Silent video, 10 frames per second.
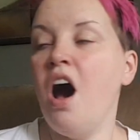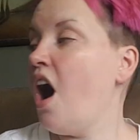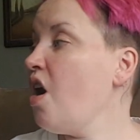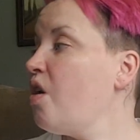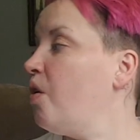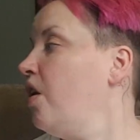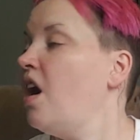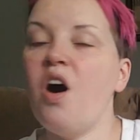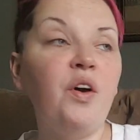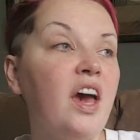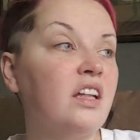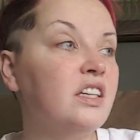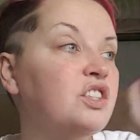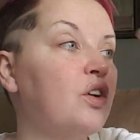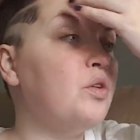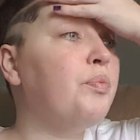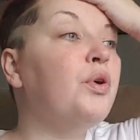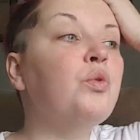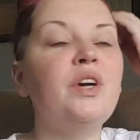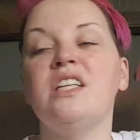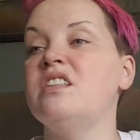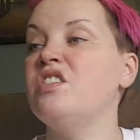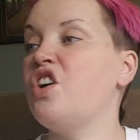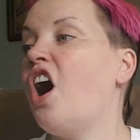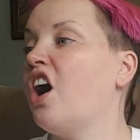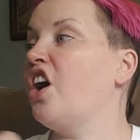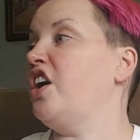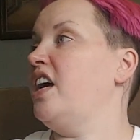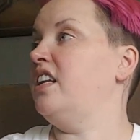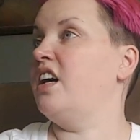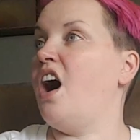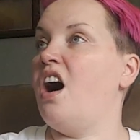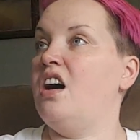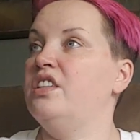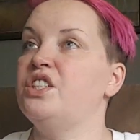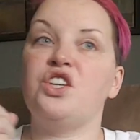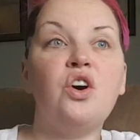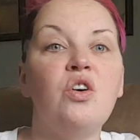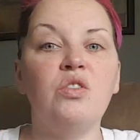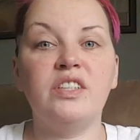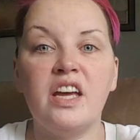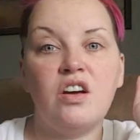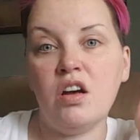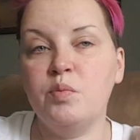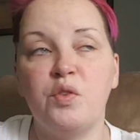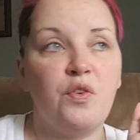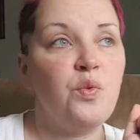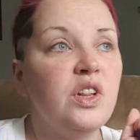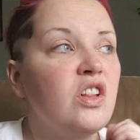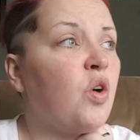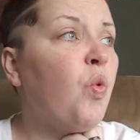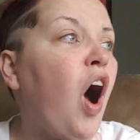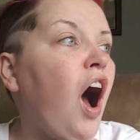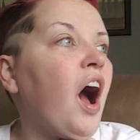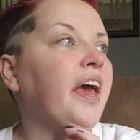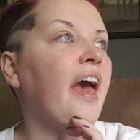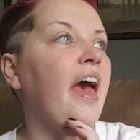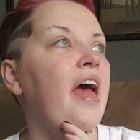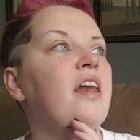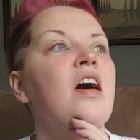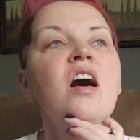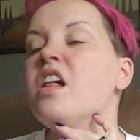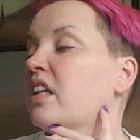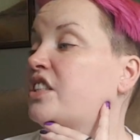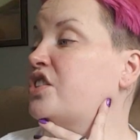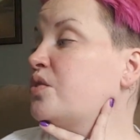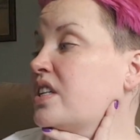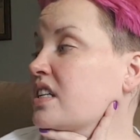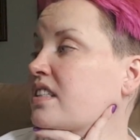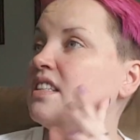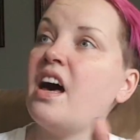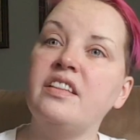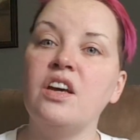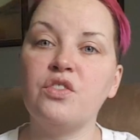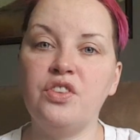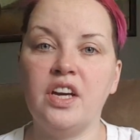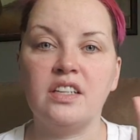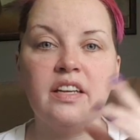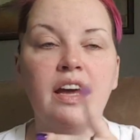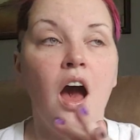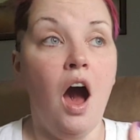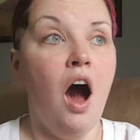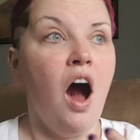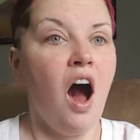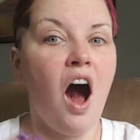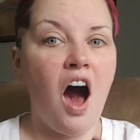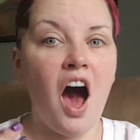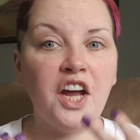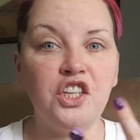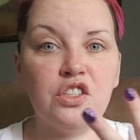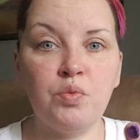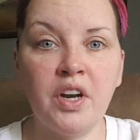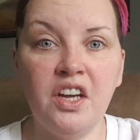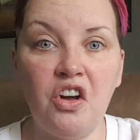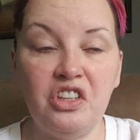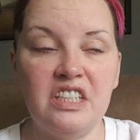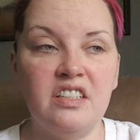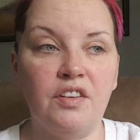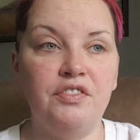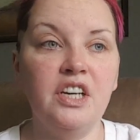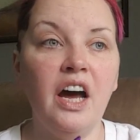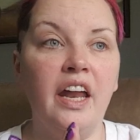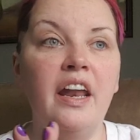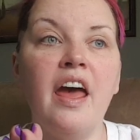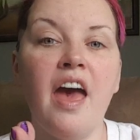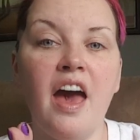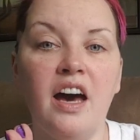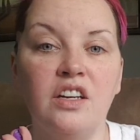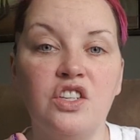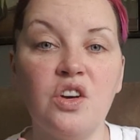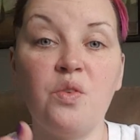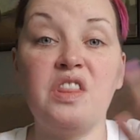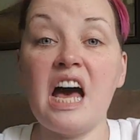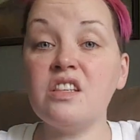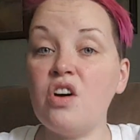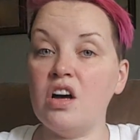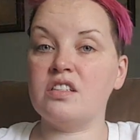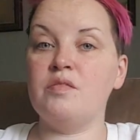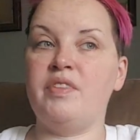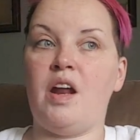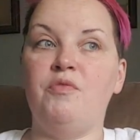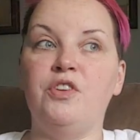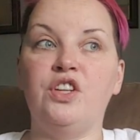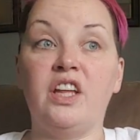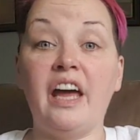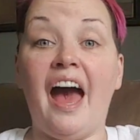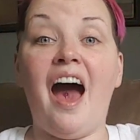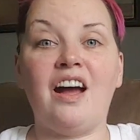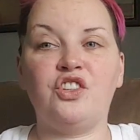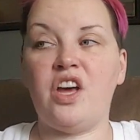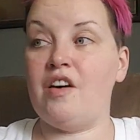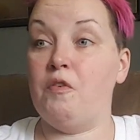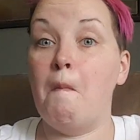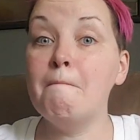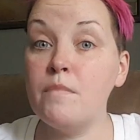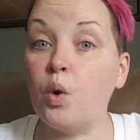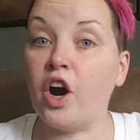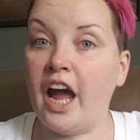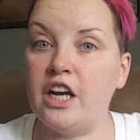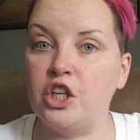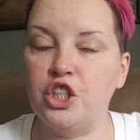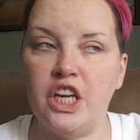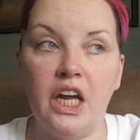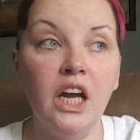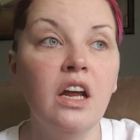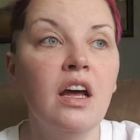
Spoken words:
oh, okay, let's go pull weeds in the yard, and let's go take Cosmo for a really long walk, and let's do this and that and the other thing. And it's like, I just want to get all this stuff done. And so that's awesome that I'm feeling like I actually have more energy.